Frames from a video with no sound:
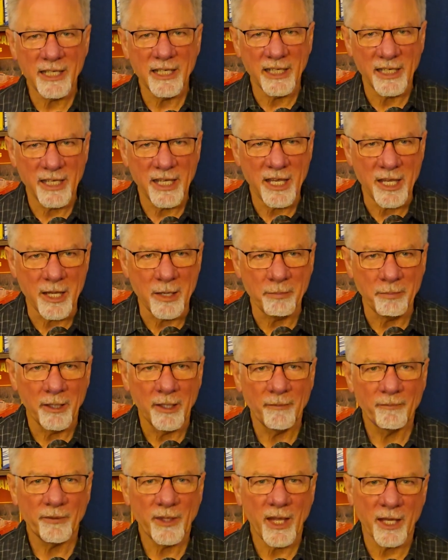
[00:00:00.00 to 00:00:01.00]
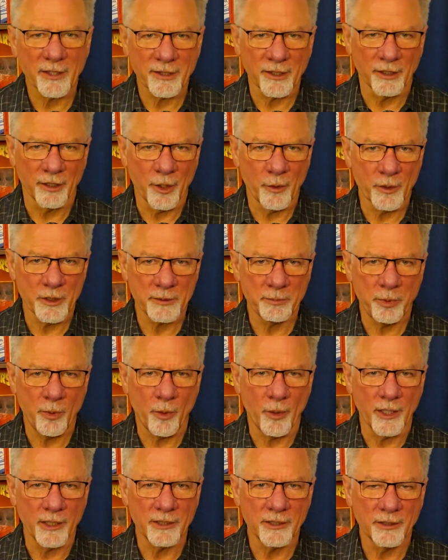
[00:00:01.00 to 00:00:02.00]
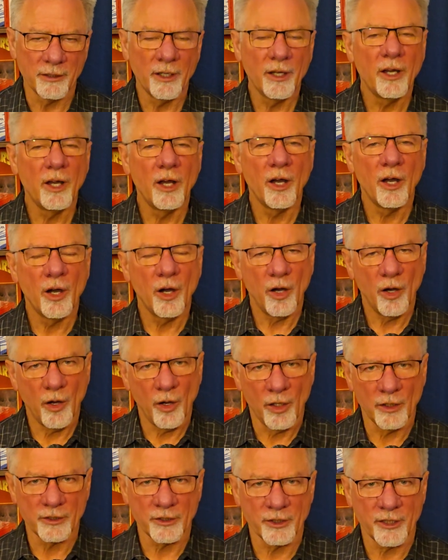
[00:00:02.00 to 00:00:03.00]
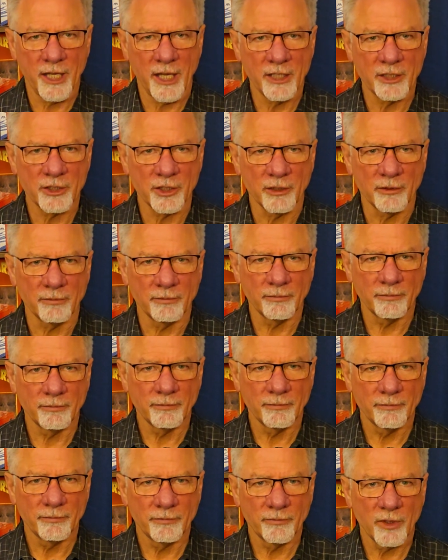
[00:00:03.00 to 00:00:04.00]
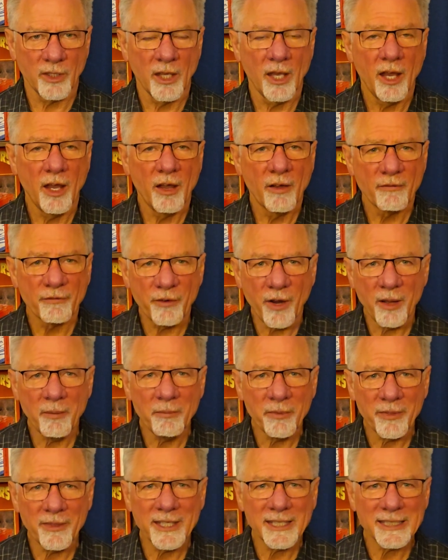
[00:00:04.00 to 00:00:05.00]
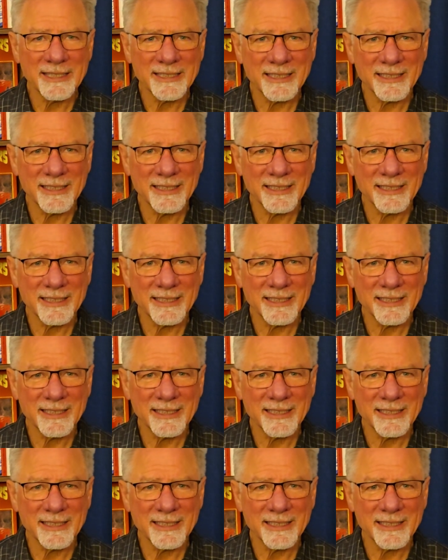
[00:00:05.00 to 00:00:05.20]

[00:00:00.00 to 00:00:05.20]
in a heap at the lowest point, altercation. From this